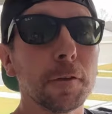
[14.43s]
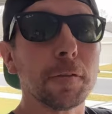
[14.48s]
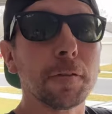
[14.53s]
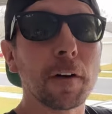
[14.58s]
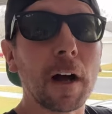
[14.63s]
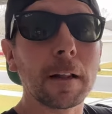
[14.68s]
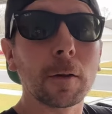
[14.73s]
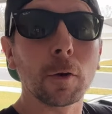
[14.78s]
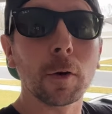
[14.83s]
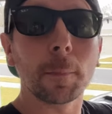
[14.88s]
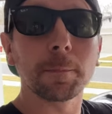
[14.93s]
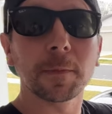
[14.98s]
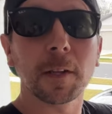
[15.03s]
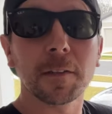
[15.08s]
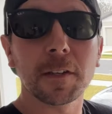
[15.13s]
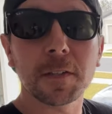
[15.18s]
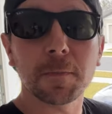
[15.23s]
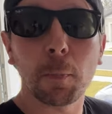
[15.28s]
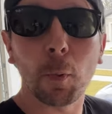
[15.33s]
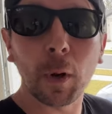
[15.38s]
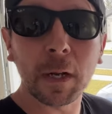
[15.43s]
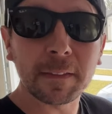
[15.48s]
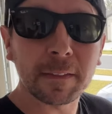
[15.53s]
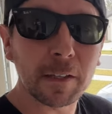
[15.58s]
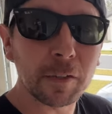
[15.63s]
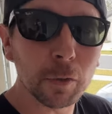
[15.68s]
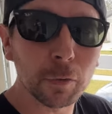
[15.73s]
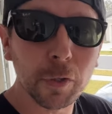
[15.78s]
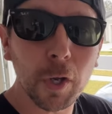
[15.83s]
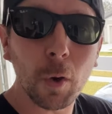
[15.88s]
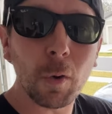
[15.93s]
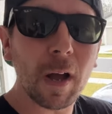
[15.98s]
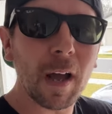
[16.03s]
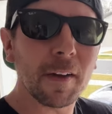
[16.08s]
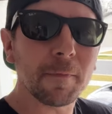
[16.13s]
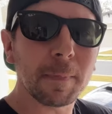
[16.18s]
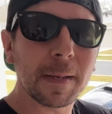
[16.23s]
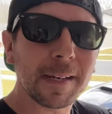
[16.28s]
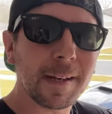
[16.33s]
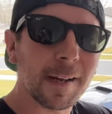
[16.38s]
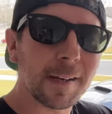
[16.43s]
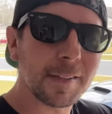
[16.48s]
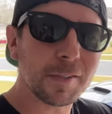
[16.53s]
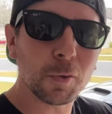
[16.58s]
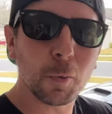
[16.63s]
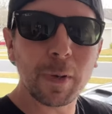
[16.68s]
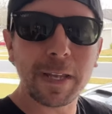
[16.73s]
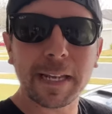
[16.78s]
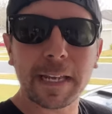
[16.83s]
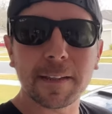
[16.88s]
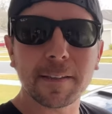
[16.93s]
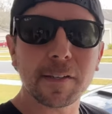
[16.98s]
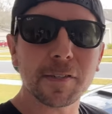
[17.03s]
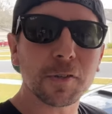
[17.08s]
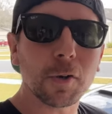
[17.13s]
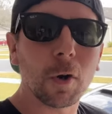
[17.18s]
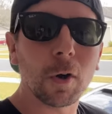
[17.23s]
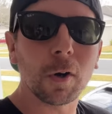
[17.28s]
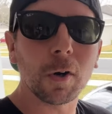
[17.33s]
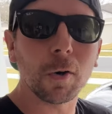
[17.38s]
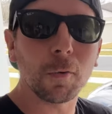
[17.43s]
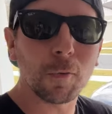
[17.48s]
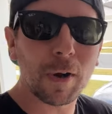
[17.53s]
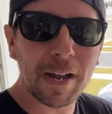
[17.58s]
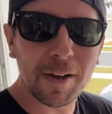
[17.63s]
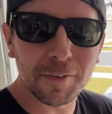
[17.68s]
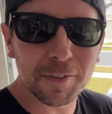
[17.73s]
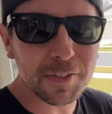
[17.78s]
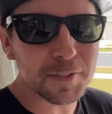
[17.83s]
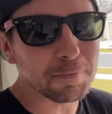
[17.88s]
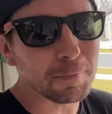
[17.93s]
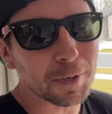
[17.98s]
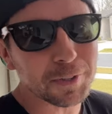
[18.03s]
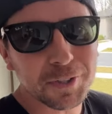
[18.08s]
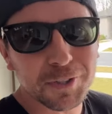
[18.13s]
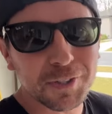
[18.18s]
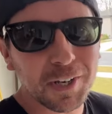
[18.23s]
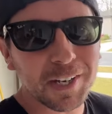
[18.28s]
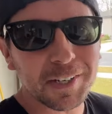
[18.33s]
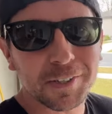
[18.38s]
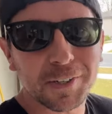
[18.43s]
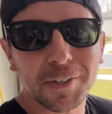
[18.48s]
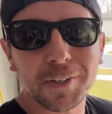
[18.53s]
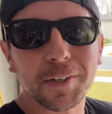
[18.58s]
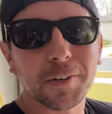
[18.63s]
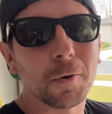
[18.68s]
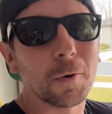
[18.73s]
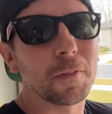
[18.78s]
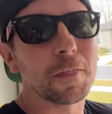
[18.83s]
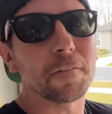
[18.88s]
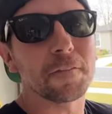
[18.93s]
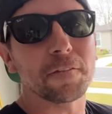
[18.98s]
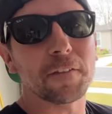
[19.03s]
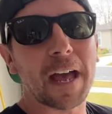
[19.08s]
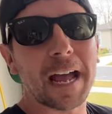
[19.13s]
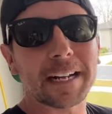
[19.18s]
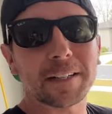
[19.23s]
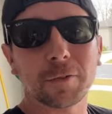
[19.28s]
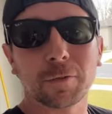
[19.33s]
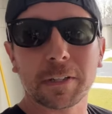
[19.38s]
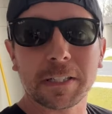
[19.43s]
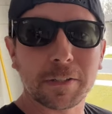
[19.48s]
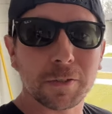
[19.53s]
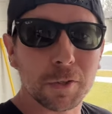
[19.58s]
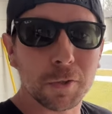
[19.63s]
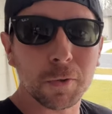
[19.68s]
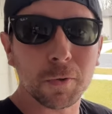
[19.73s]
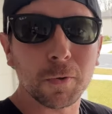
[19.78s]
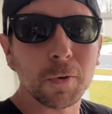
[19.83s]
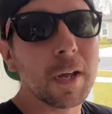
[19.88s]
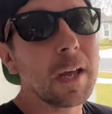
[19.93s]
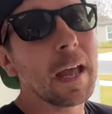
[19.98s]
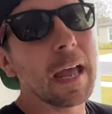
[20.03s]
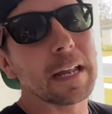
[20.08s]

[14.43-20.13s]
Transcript: you followed up to this point, then you'll know I've been kind of tweaking this car around as much as I could on the factory tune